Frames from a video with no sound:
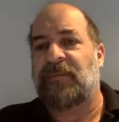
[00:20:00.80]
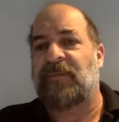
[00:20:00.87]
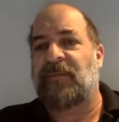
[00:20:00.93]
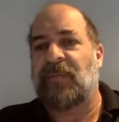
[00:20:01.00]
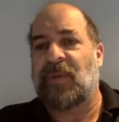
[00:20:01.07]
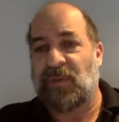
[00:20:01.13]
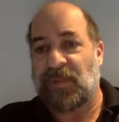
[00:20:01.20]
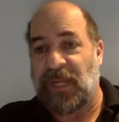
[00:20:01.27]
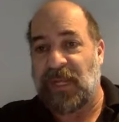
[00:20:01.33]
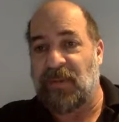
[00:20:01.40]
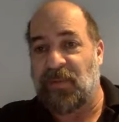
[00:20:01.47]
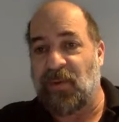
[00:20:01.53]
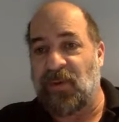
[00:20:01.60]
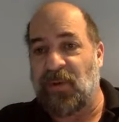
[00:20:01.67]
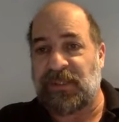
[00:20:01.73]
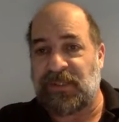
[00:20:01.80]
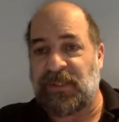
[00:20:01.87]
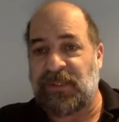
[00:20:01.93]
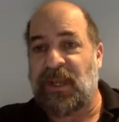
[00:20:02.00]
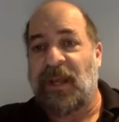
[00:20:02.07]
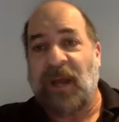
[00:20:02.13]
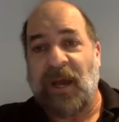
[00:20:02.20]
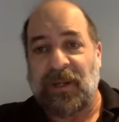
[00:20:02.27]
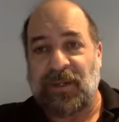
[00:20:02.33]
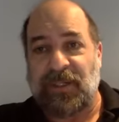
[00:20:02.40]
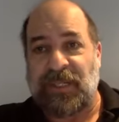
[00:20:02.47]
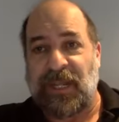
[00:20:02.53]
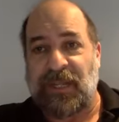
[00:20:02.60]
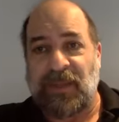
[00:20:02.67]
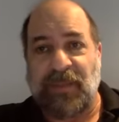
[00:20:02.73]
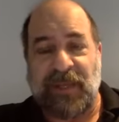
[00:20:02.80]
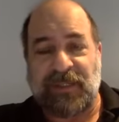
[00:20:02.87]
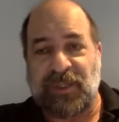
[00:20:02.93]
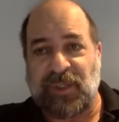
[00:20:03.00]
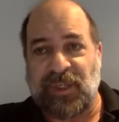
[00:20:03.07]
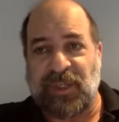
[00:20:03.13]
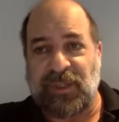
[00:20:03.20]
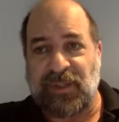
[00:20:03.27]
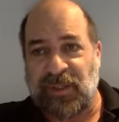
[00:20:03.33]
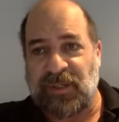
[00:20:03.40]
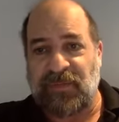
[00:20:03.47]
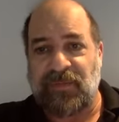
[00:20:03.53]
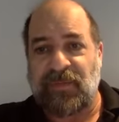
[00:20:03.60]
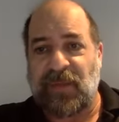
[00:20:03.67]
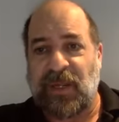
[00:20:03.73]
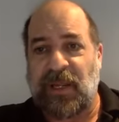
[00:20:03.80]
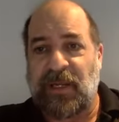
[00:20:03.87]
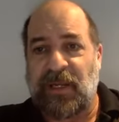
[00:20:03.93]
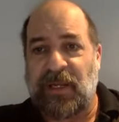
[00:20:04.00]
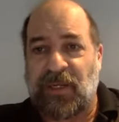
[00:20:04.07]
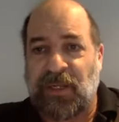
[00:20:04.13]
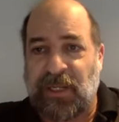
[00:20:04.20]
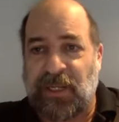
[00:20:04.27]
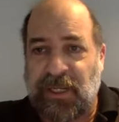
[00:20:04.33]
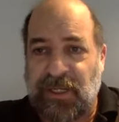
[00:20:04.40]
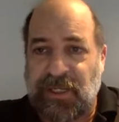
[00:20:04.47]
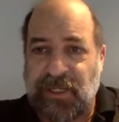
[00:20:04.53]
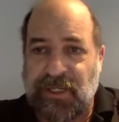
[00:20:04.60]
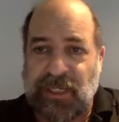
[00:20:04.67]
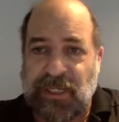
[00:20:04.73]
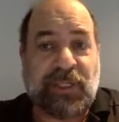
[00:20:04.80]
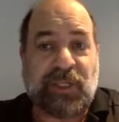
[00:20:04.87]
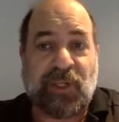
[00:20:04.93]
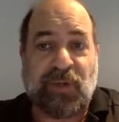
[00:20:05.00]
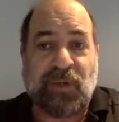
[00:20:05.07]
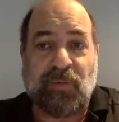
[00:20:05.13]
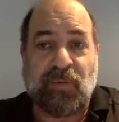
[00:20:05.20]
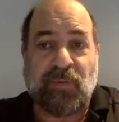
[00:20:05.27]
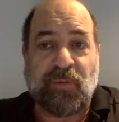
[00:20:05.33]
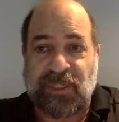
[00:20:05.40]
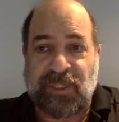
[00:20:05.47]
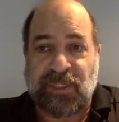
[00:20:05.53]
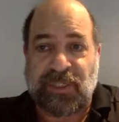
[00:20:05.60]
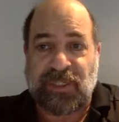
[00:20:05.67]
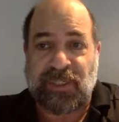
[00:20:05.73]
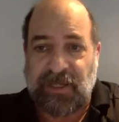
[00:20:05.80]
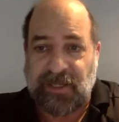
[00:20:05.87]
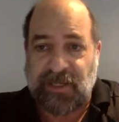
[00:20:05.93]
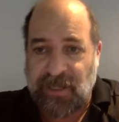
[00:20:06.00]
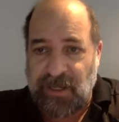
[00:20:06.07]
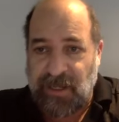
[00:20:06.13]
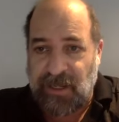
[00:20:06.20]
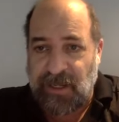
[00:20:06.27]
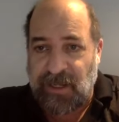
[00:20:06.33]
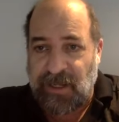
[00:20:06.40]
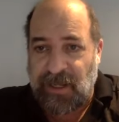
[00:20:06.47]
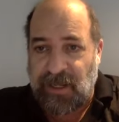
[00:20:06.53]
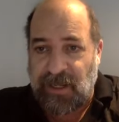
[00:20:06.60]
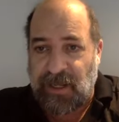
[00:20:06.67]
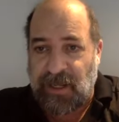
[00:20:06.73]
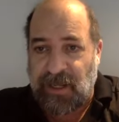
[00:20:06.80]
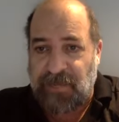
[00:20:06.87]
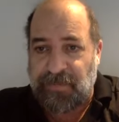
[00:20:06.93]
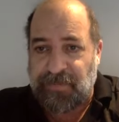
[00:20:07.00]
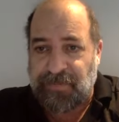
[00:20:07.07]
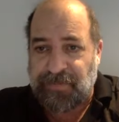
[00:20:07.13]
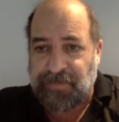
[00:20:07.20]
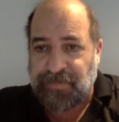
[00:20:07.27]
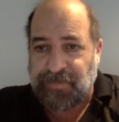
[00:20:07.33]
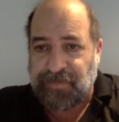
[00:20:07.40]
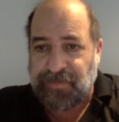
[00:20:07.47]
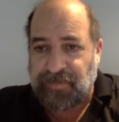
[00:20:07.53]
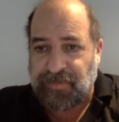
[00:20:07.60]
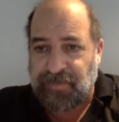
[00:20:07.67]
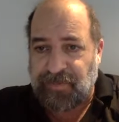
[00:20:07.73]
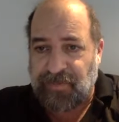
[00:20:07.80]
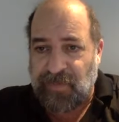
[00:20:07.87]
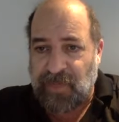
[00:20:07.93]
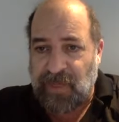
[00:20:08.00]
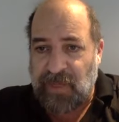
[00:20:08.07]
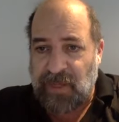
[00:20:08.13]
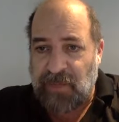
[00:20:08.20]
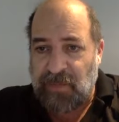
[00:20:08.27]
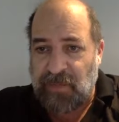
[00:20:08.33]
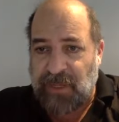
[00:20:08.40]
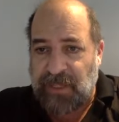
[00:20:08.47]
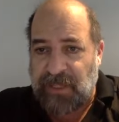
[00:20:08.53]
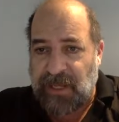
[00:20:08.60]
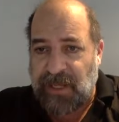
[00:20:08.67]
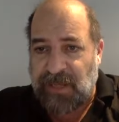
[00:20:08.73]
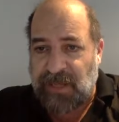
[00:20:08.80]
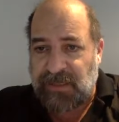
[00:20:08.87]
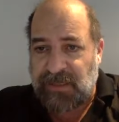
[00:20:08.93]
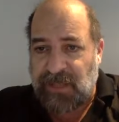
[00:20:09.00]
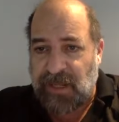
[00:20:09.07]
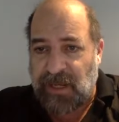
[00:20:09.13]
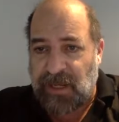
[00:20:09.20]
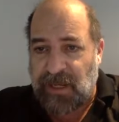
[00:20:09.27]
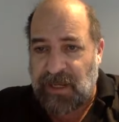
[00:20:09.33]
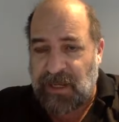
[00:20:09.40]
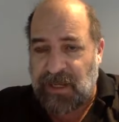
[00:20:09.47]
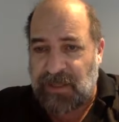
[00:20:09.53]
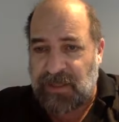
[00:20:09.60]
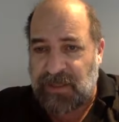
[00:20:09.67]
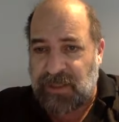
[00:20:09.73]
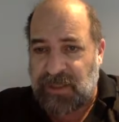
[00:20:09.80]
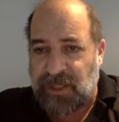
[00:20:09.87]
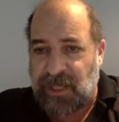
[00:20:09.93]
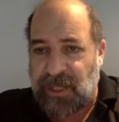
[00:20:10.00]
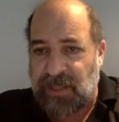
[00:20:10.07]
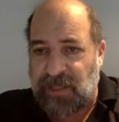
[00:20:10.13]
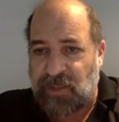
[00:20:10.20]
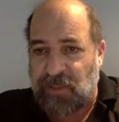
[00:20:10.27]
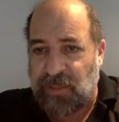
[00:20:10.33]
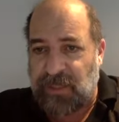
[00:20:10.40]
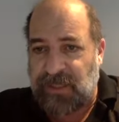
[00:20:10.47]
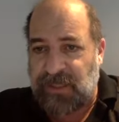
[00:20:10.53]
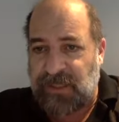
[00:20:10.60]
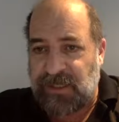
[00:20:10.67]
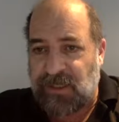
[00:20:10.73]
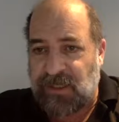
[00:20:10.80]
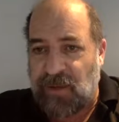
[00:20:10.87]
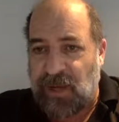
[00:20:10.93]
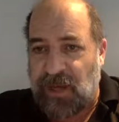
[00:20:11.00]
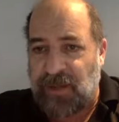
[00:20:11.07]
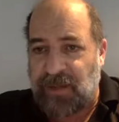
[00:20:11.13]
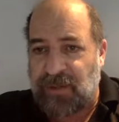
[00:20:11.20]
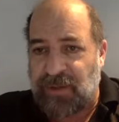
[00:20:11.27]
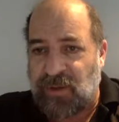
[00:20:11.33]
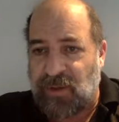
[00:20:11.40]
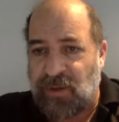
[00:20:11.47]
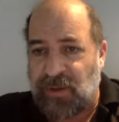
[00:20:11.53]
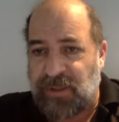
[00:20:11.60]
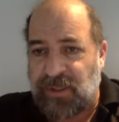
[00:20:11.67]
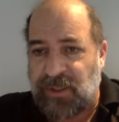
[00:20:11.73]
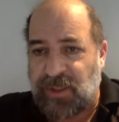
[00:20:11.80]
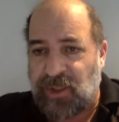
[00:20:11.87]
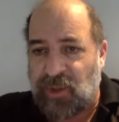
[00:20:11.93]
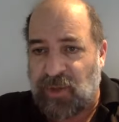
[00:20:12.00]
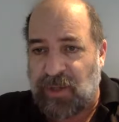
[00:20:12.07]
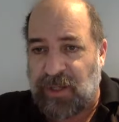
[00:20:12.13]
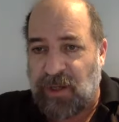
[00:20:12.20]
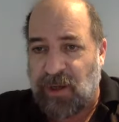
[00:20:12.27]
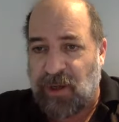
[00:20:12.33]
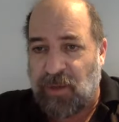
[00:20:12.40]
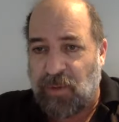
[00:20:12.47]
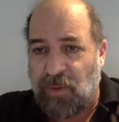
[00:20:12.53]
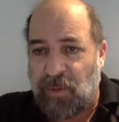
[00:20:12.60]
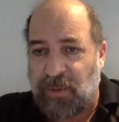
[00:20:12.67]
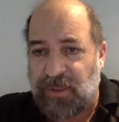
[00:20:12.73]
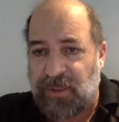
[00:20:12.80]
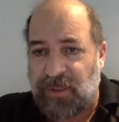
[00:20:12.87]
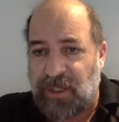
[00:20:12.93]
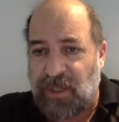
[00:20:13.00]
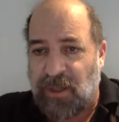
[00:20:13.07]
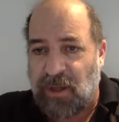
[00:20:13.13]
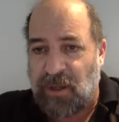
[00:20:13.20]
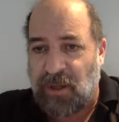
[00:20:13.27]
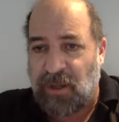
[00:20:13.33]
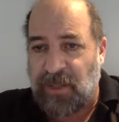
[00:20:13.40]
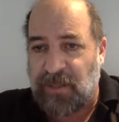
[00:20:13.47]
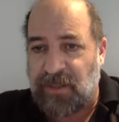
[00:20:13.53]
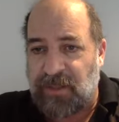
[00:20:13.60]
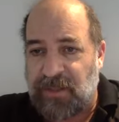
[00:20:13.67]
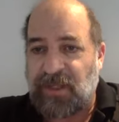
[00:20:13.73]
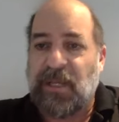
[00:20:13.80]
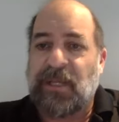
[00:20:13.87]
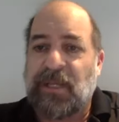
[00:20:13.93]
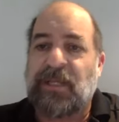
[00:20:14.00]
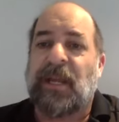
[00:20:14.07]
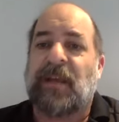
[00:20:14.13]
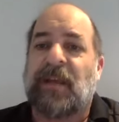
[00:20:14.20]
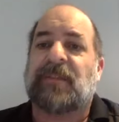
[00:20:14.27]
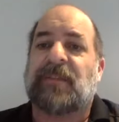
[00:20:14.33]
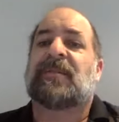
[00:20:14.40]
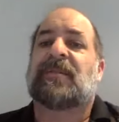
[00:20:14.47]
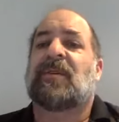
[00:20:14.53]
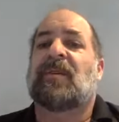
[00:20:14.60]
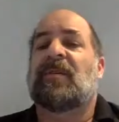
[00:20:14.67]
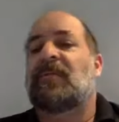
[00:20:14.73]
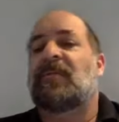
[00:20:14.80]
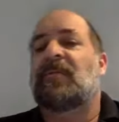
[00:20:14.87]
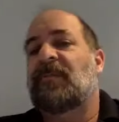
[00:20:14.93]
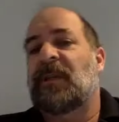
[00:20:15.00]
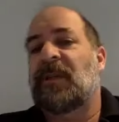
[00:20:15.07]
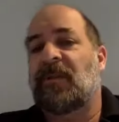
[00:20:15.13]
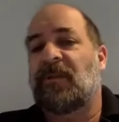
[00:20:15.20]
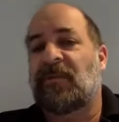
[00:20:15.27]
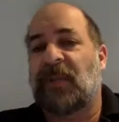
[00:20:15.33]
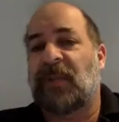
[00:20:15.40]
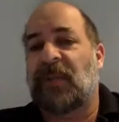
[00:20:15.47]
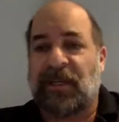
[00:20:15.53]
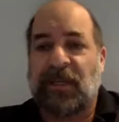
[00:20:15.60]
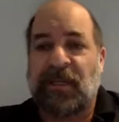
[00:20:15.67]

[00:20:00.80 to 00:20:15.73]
those data points, understand the messages, and it should work just fine. Um, but yes, the answer, Reese. So underscores to join all words in column headers. Yes. So like